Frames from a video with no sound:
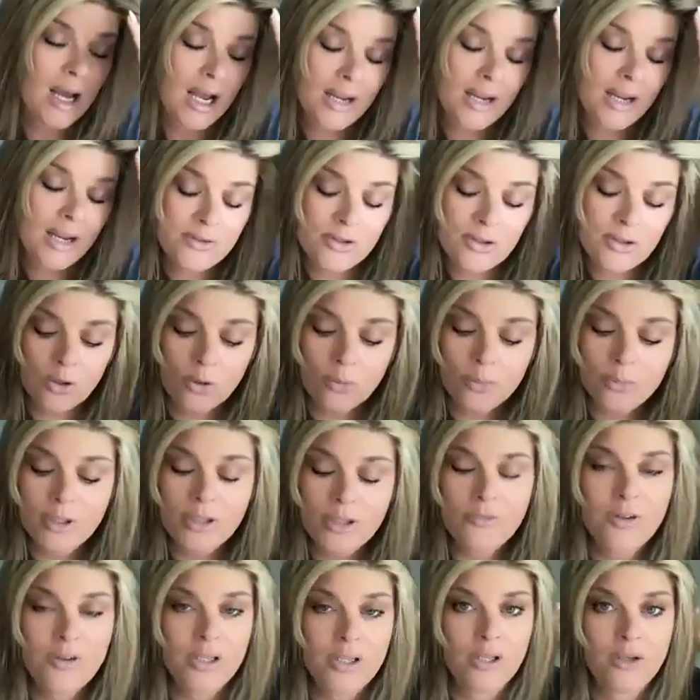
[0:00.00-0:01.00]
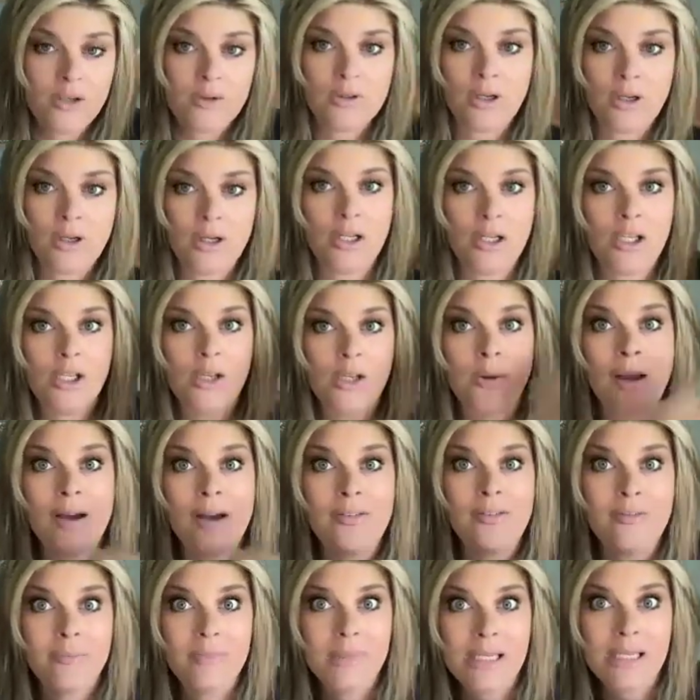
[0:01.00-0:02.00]
I have so many videos on it. You
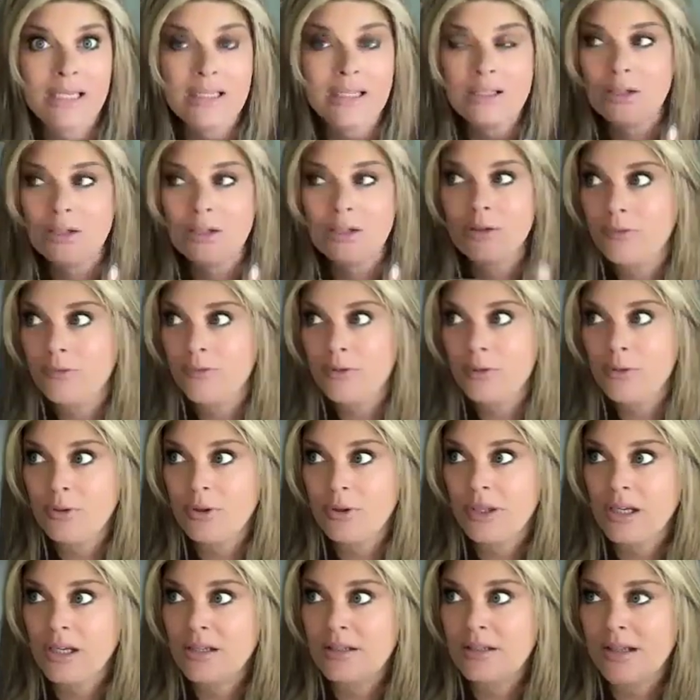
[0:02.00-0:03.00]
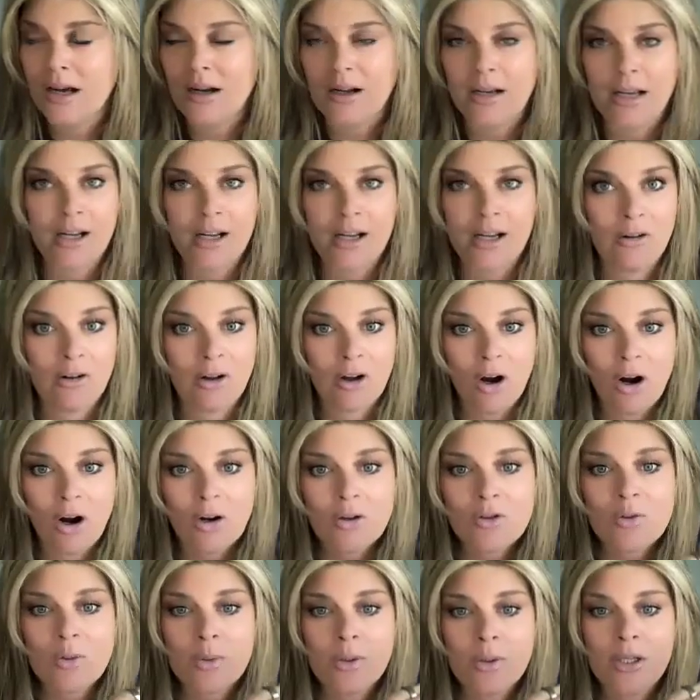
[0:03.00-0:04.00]
have me to review things. I'll get on
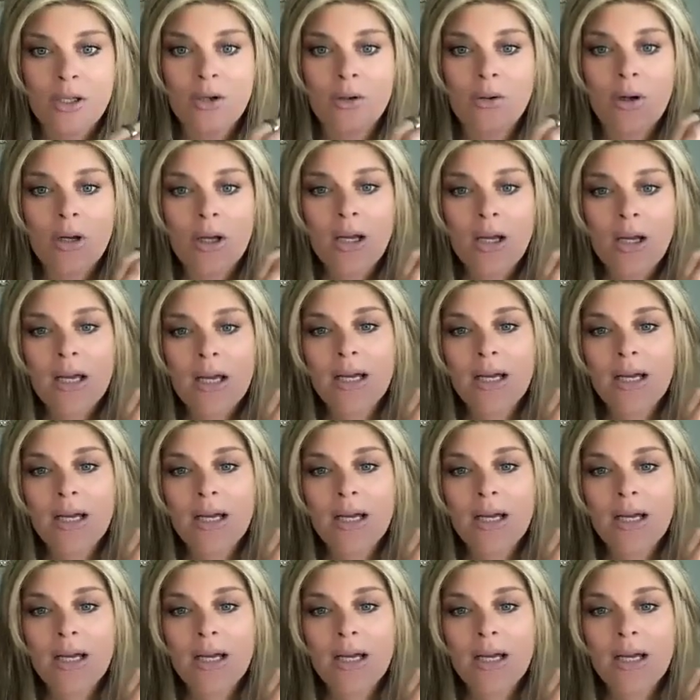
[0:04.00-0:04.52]
calls with you.